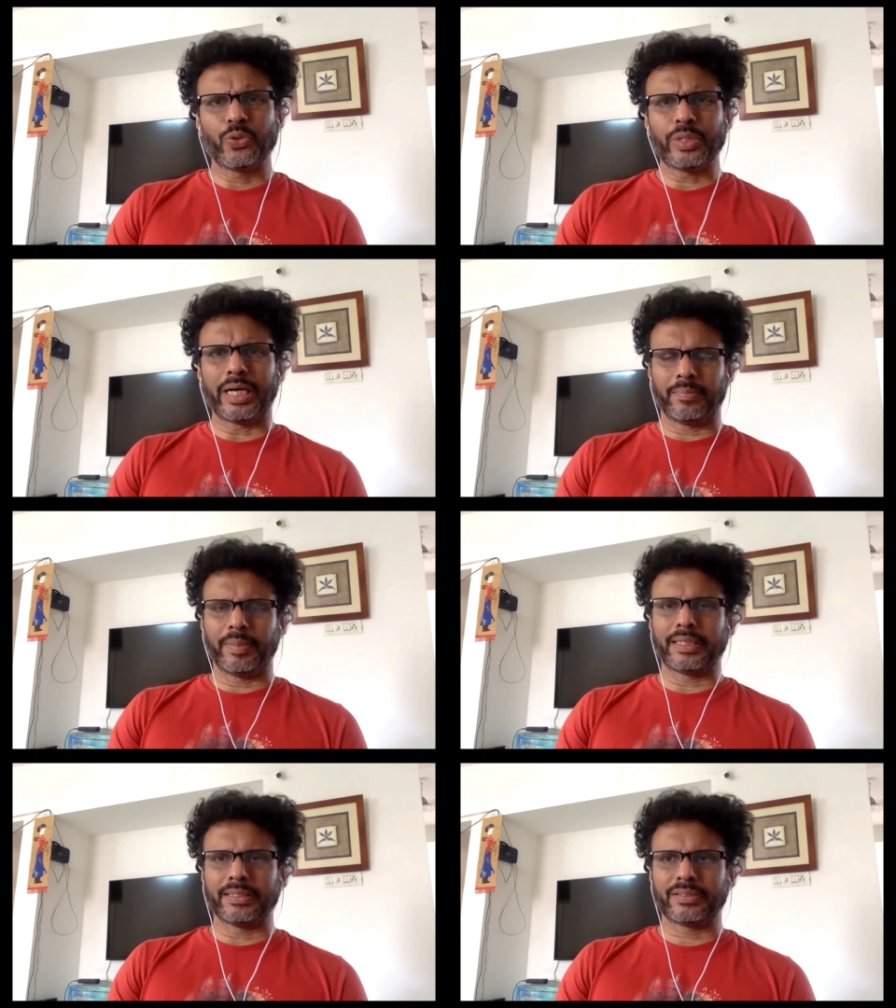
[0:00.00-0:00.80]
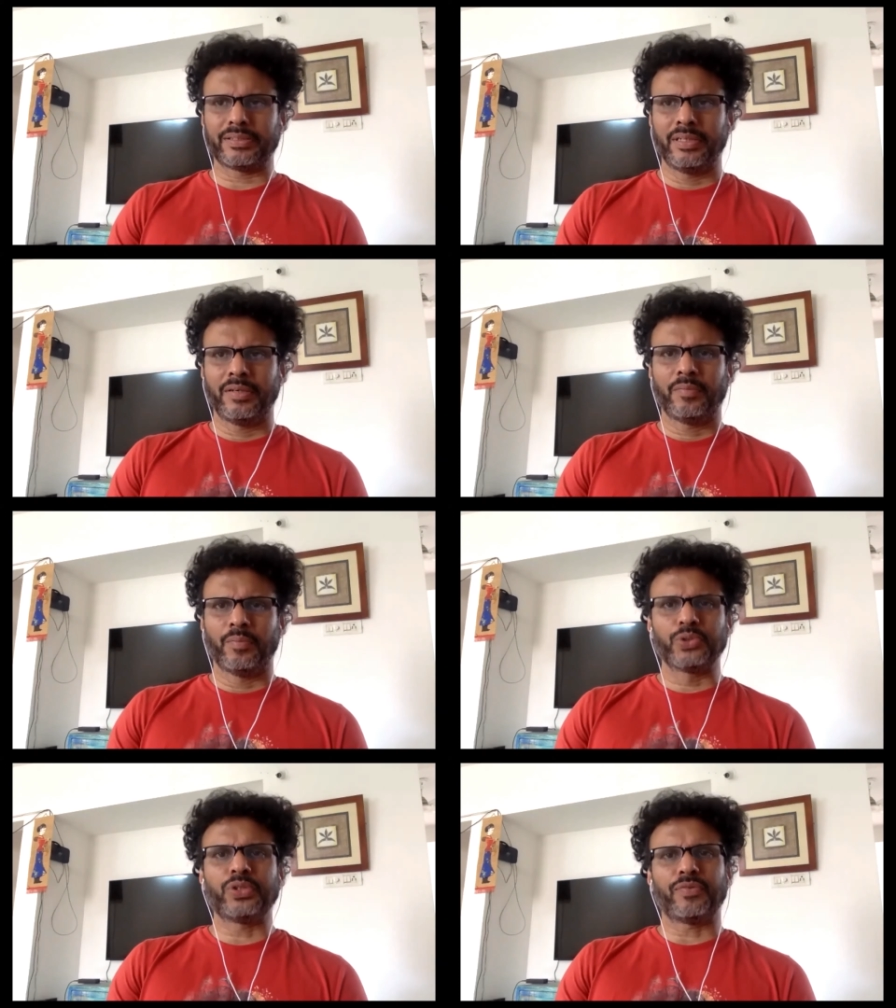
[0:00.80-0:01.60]
that, because
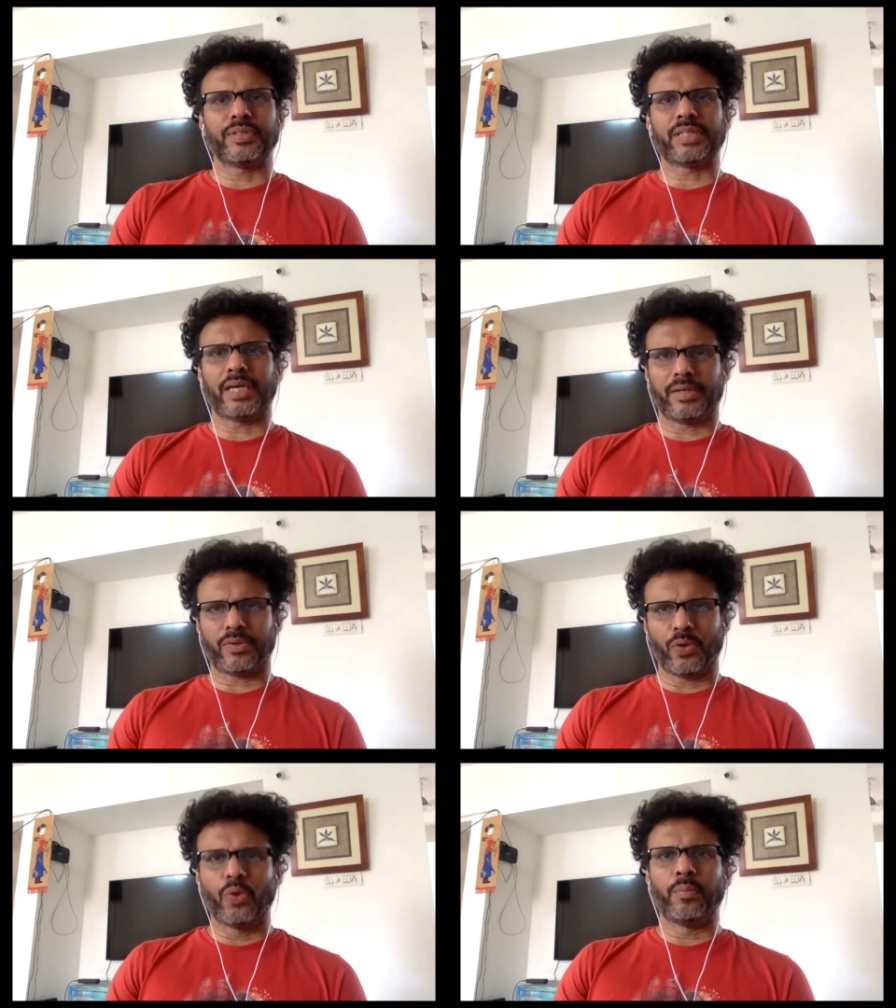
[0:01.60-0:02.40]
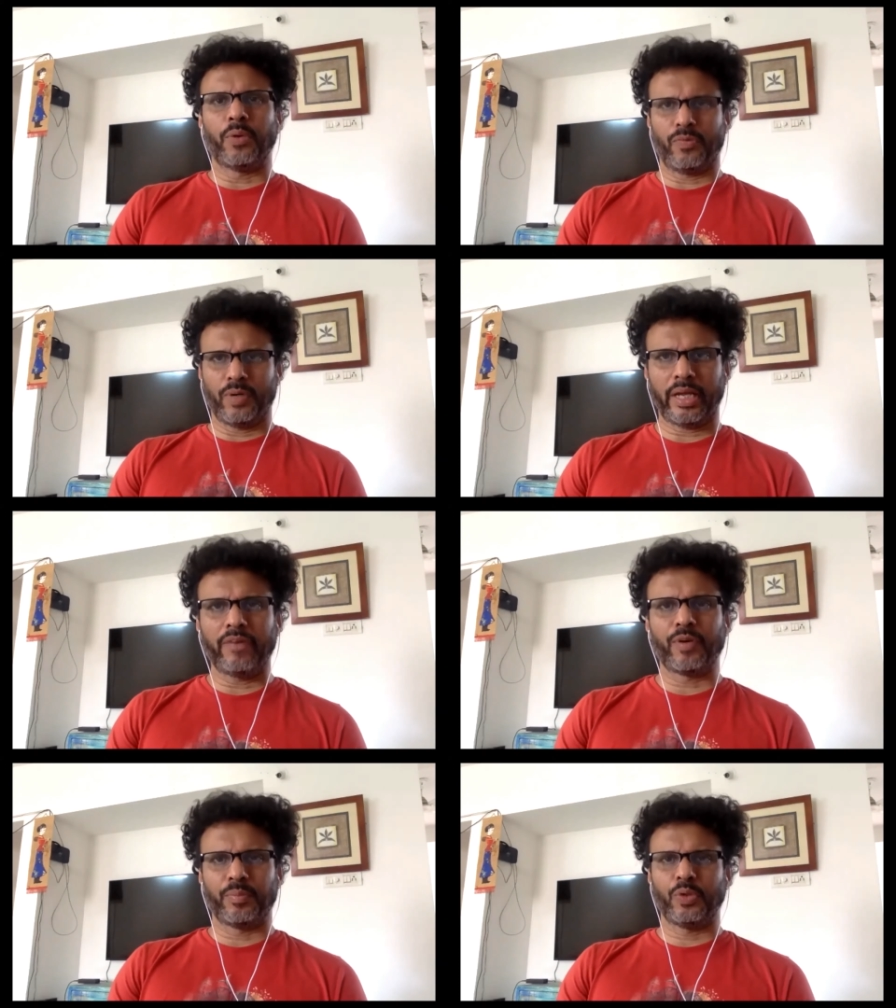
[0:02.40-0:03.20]
most of us are at home or working
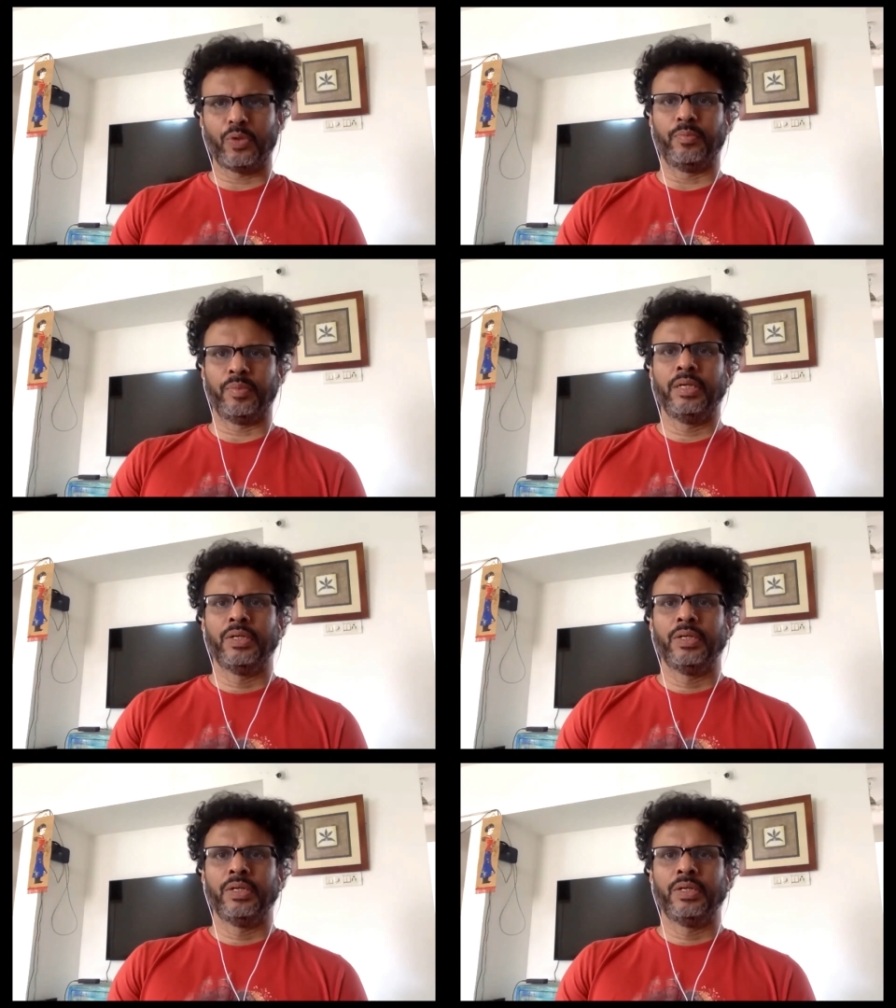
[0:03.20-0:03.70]
from home.